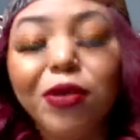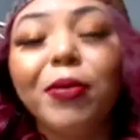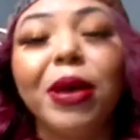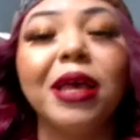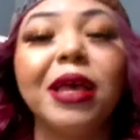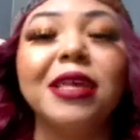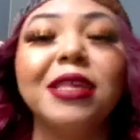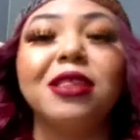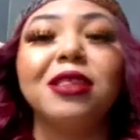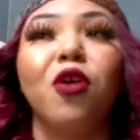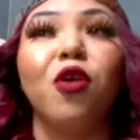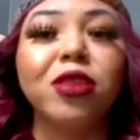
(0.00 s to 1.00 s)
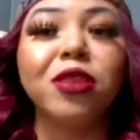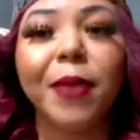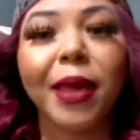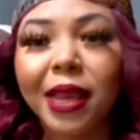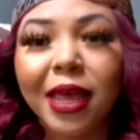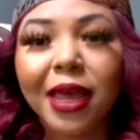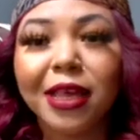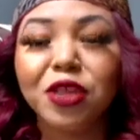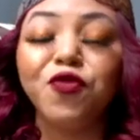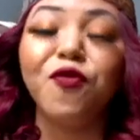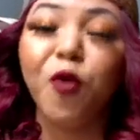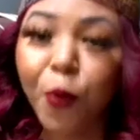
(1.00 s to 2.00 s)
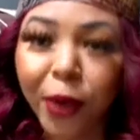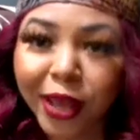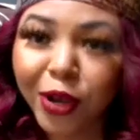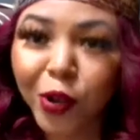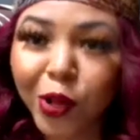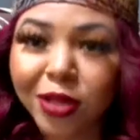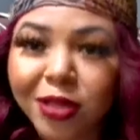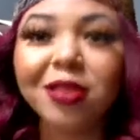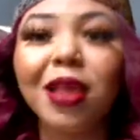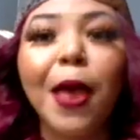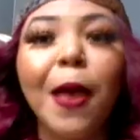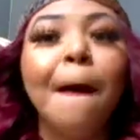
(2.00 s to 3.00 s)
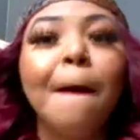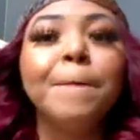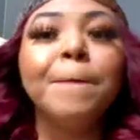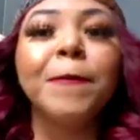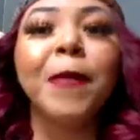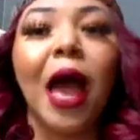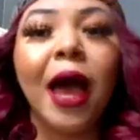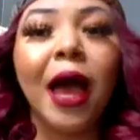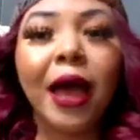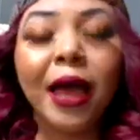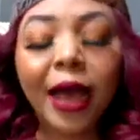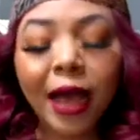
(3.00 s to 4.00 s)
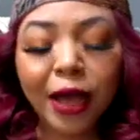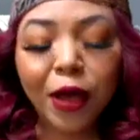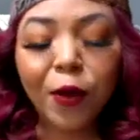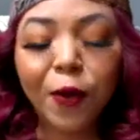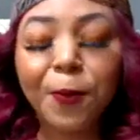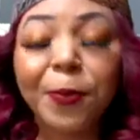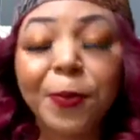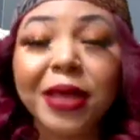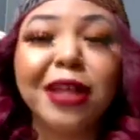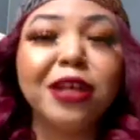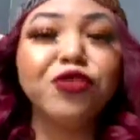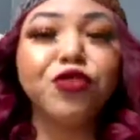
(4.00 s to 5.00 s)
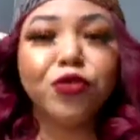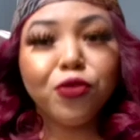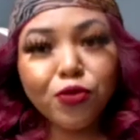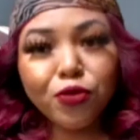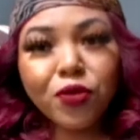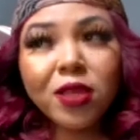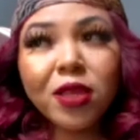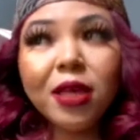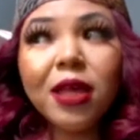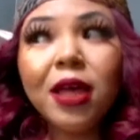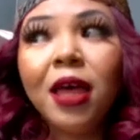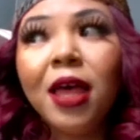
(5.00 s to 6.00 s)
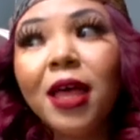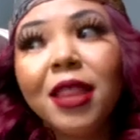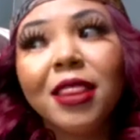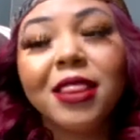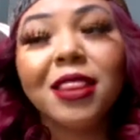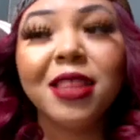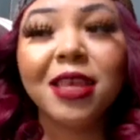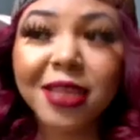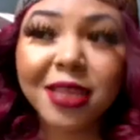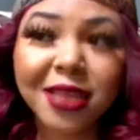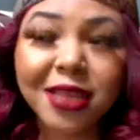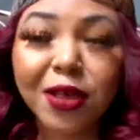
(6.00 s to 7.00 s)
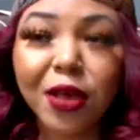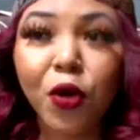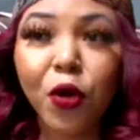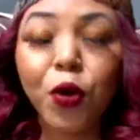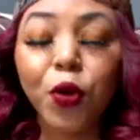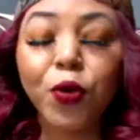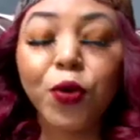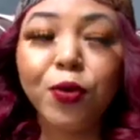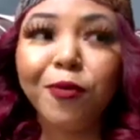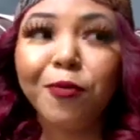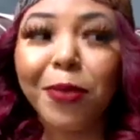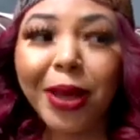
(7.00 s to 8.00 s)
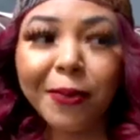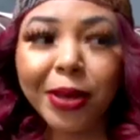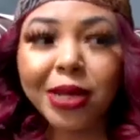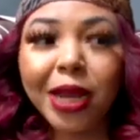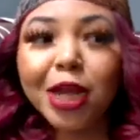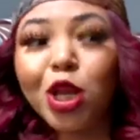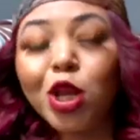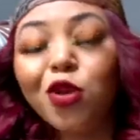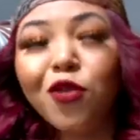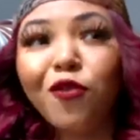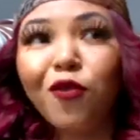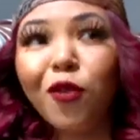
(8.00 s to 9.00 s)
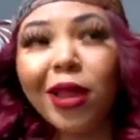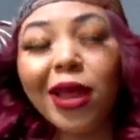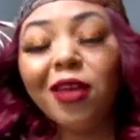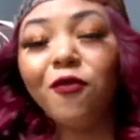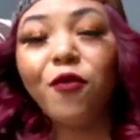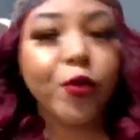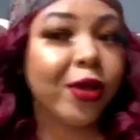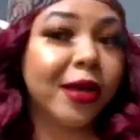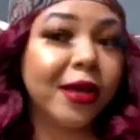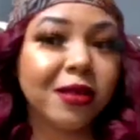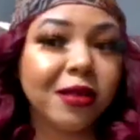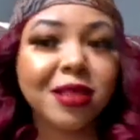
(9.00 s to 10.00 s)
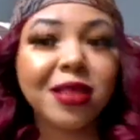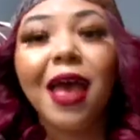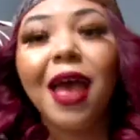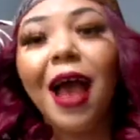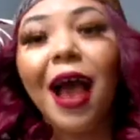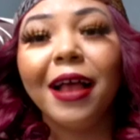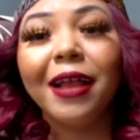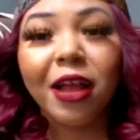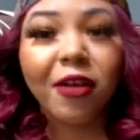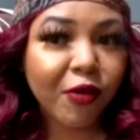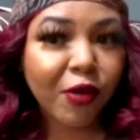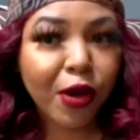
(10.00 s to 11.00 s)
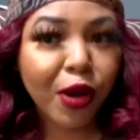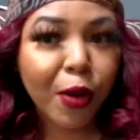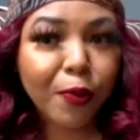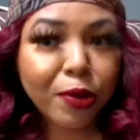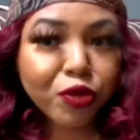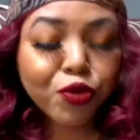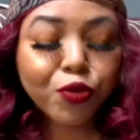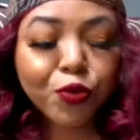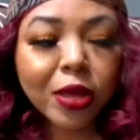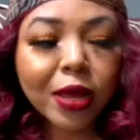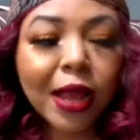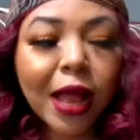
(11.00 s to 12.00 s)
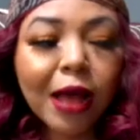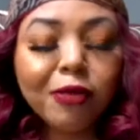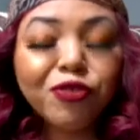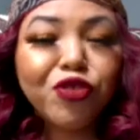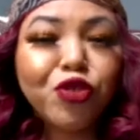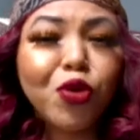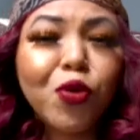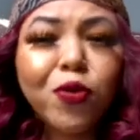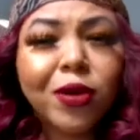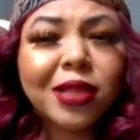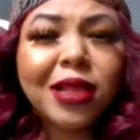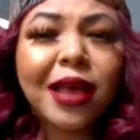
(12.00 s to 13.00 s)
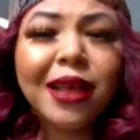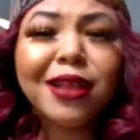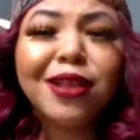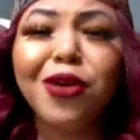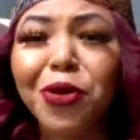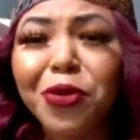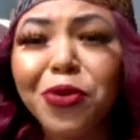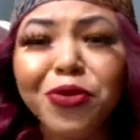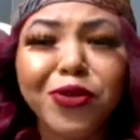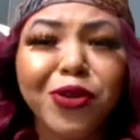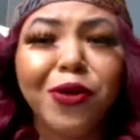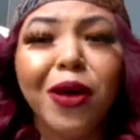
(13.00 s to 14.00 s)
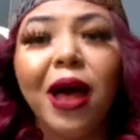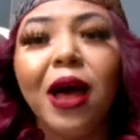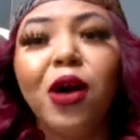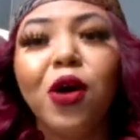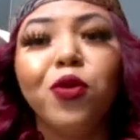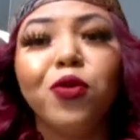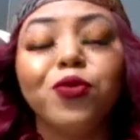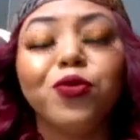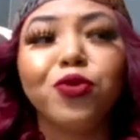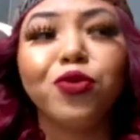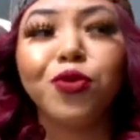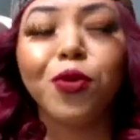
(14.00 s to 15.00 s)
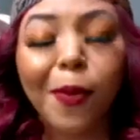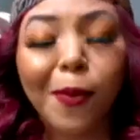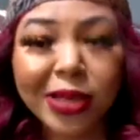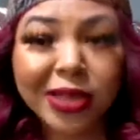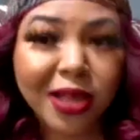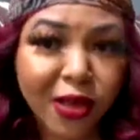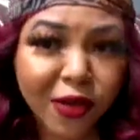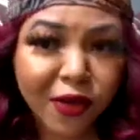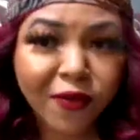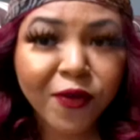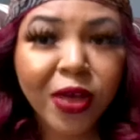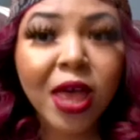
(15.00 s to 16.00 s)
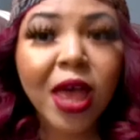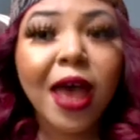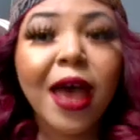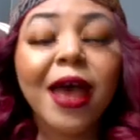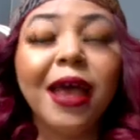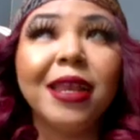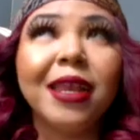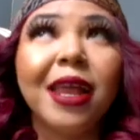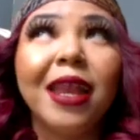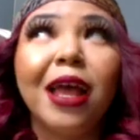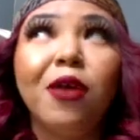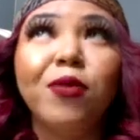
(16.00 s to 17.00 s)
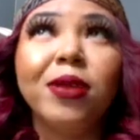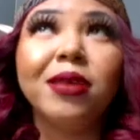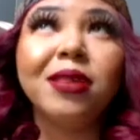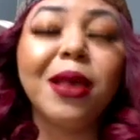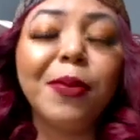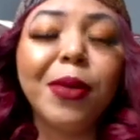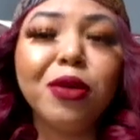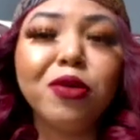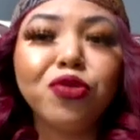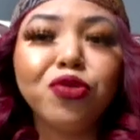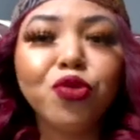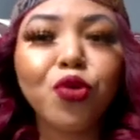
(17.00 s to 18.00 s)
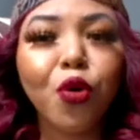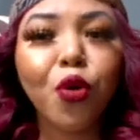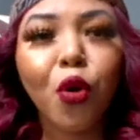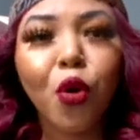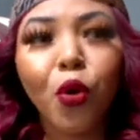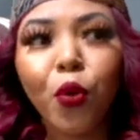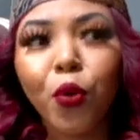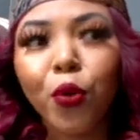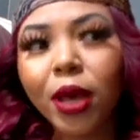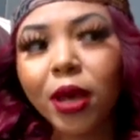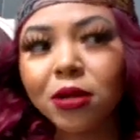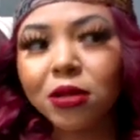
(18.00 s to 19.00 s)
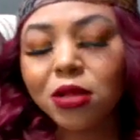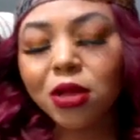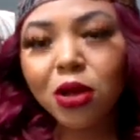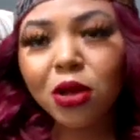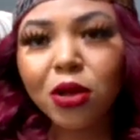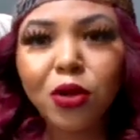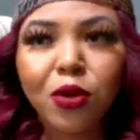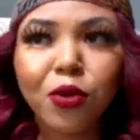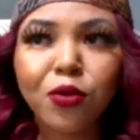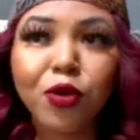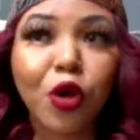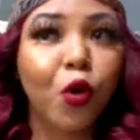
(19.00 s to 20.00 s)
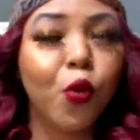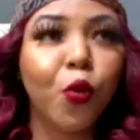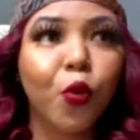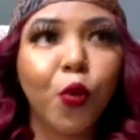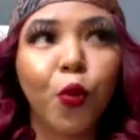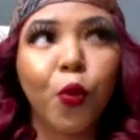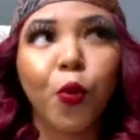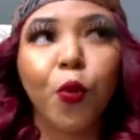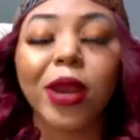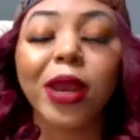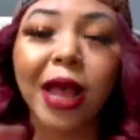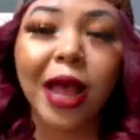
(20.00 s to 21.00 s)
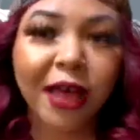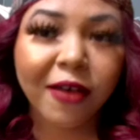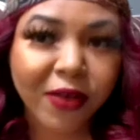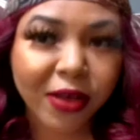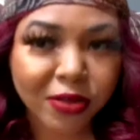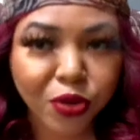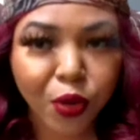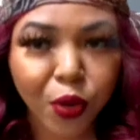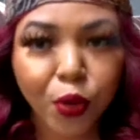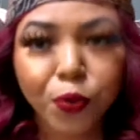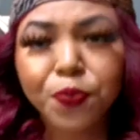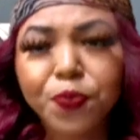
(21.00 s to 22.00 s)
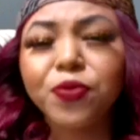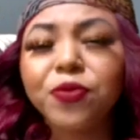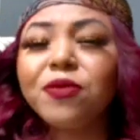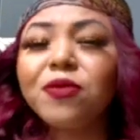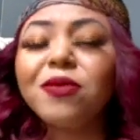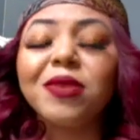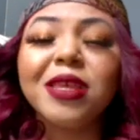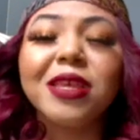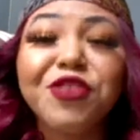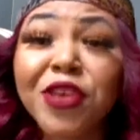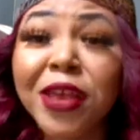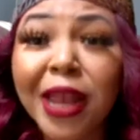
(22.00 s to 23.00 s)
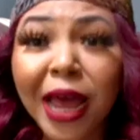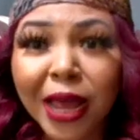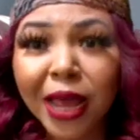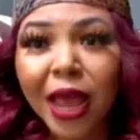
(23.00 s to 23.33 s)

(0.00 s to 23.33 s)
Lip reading: but ultimately is for weight loss. I've been introduced to this by my doctor for like 4 years. I never pursued it. I was just always like, no, I'll do it myself. And then I want to say about 2 years ago, no, 1.5 years ago, she like